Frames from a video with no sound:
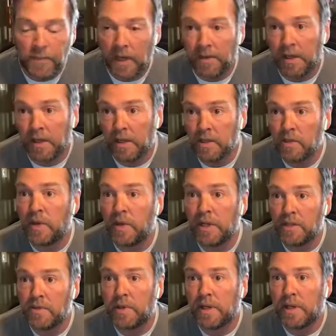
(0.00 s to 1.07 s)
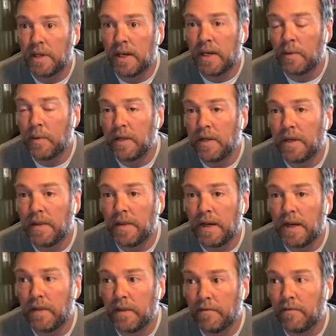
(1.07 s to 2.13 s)
i think in 2020 had we done
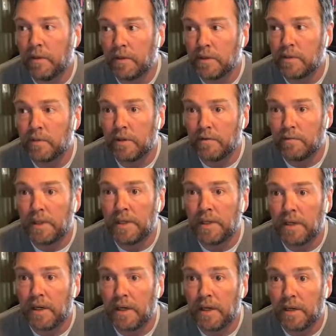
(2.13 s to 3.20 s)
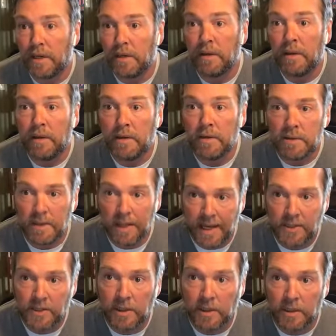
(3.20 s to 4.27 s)
that the focus would have been on
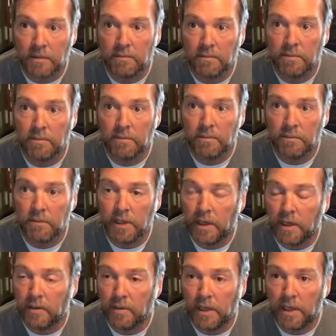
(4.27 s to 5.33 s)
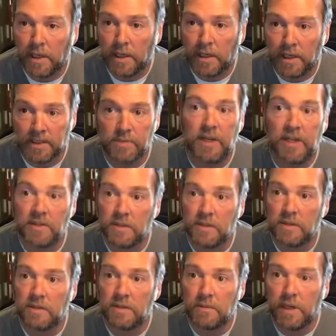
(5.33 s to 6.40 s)
slashing you know uh,
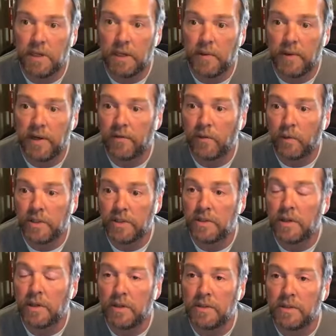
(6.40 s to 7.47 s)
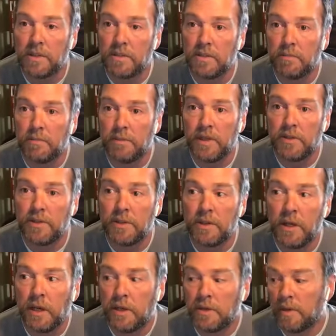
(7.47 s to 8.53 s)
expenses uh, whenever we started to see some bench
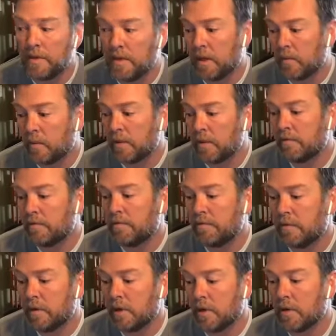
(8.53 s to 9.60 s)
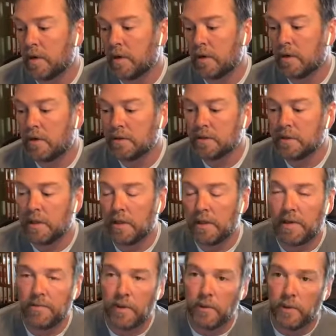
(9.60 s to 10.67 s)
so i think it would have hurt our culture and it
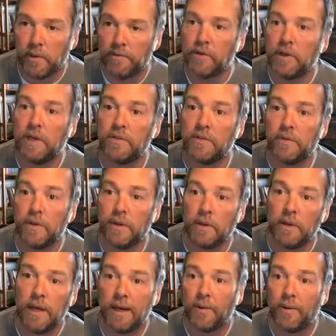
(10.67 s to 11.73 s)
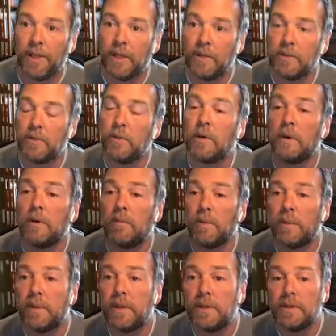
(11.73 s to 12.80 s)
definitely would have transferred equity into our
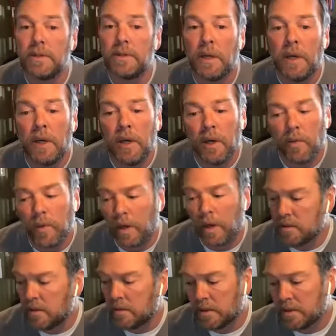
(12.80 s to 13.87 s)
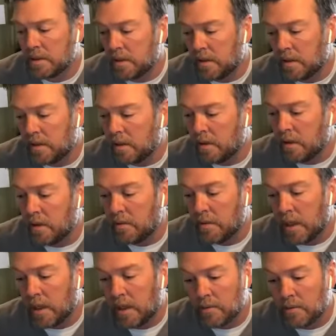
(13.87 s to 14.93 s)
employees we also looked at you know
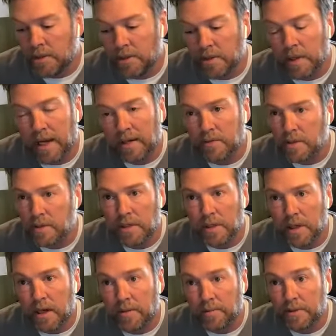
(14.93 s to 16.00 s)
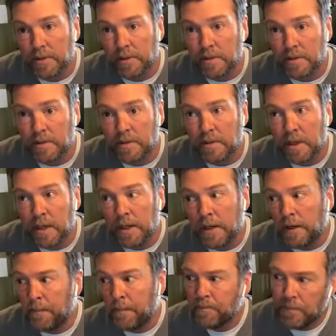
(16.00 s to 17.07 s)
uh, merger and acquisition options
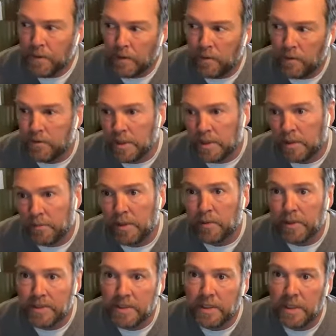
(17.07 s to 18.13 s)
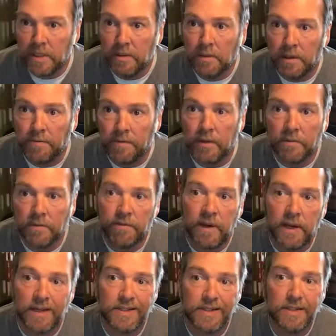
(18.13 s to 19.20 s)
those can be risky. If you can
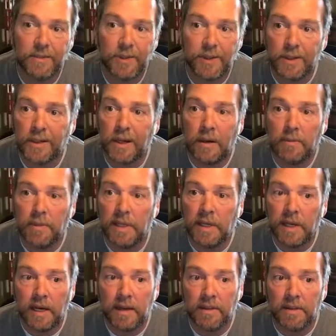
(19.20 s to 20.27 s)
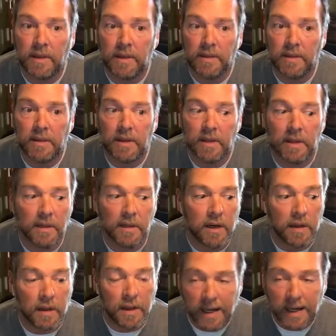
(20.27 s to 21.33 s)
find a similar company, I think that
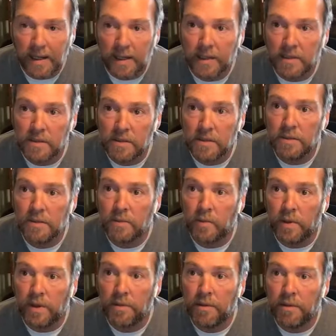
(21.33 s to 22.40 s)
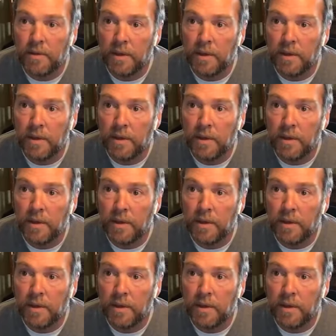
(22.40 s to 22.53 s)
aligns with